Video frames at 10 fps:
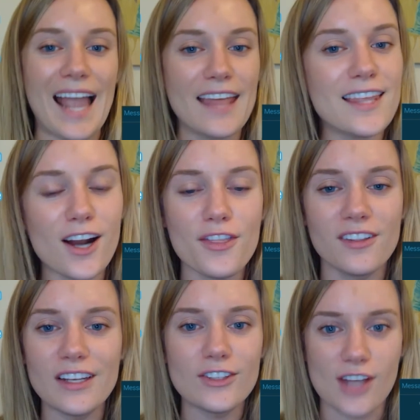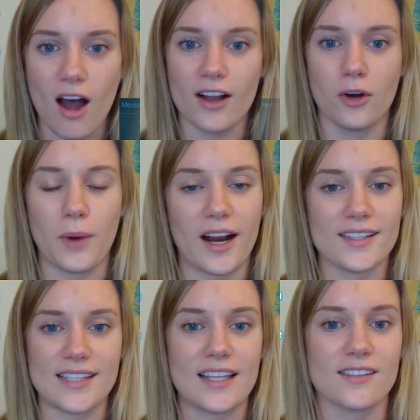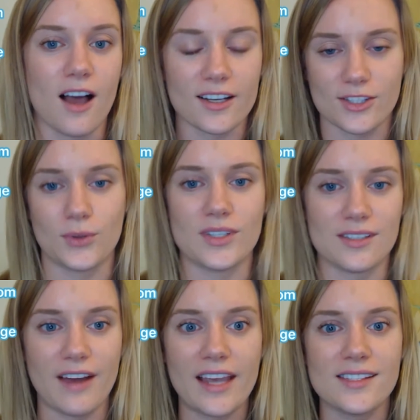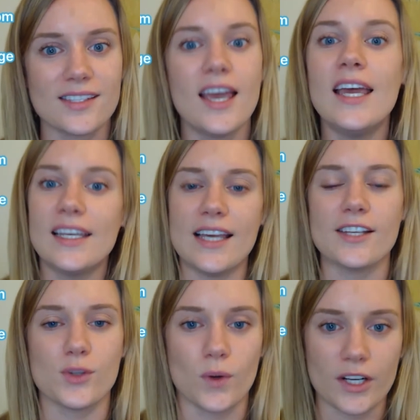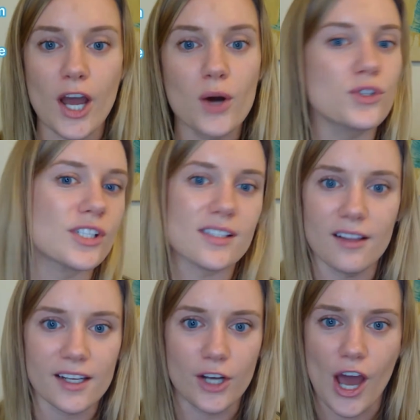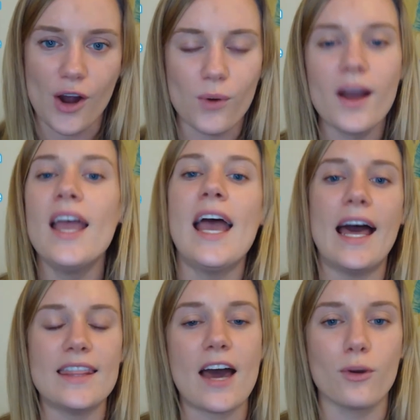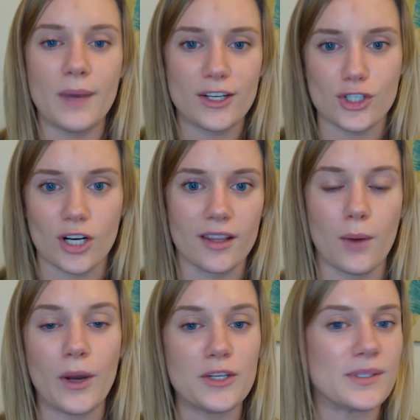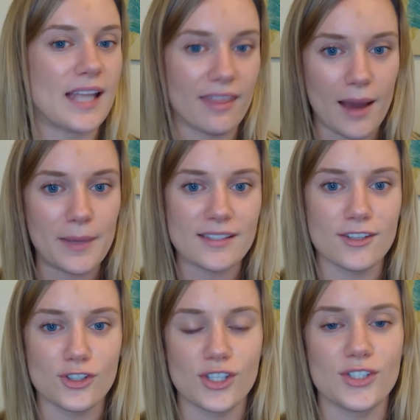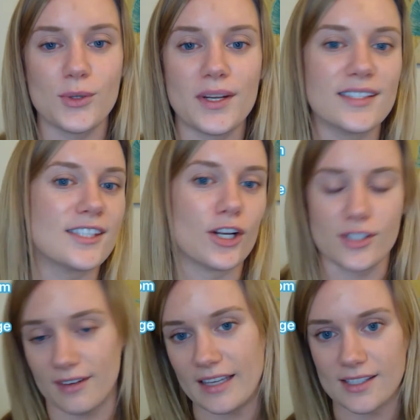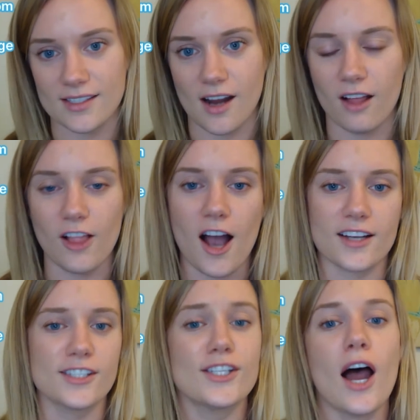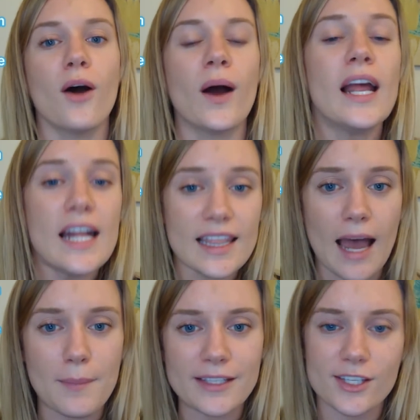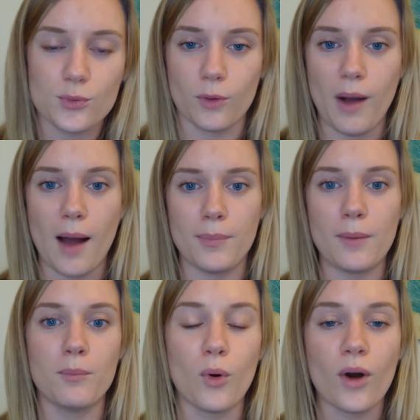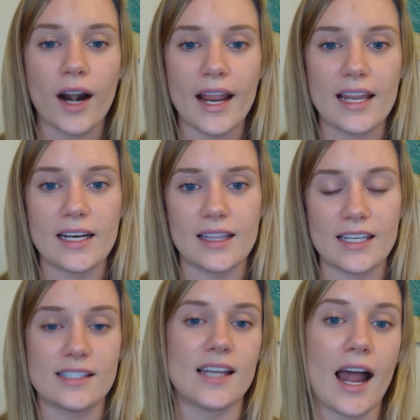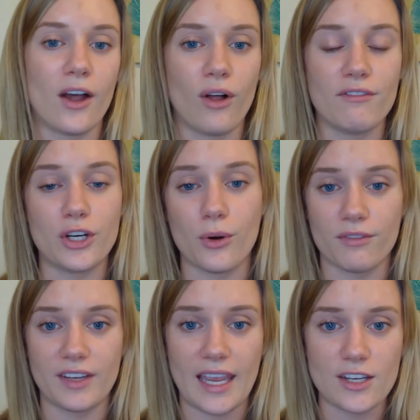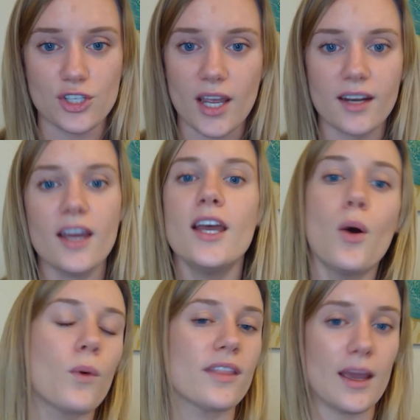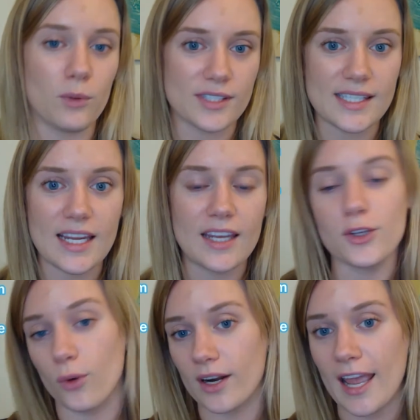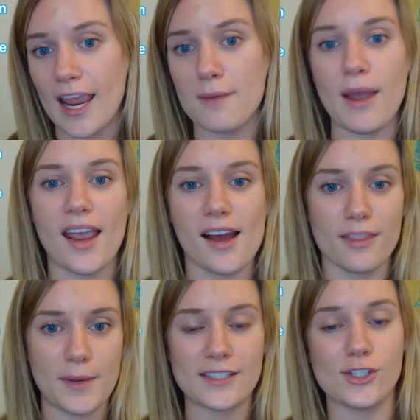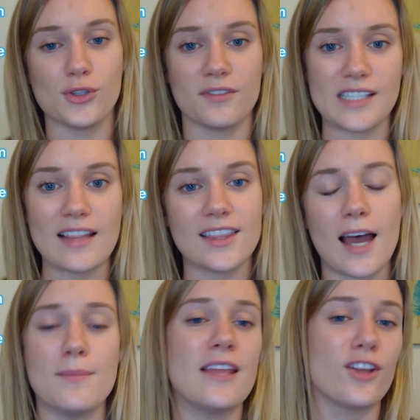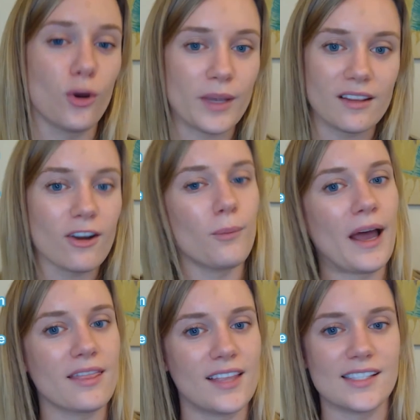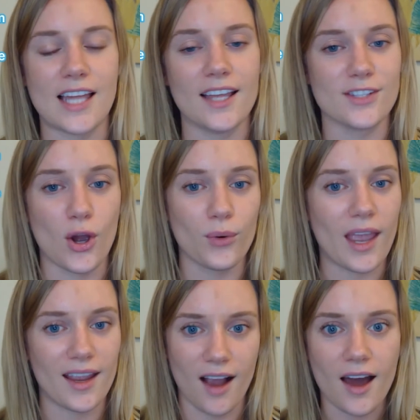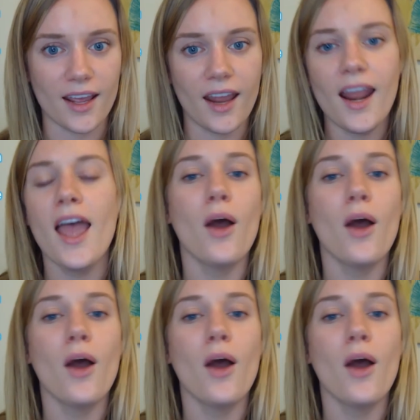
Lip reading: And then on the little toggle where it says lock student device, yes or no, just click no, and that'll make sure that when you send that message to students, their device is not locked. So that message will pop up more in the style of a notification where they will see your name and the message you have sent them, and there will be a little button that says, okay, got it.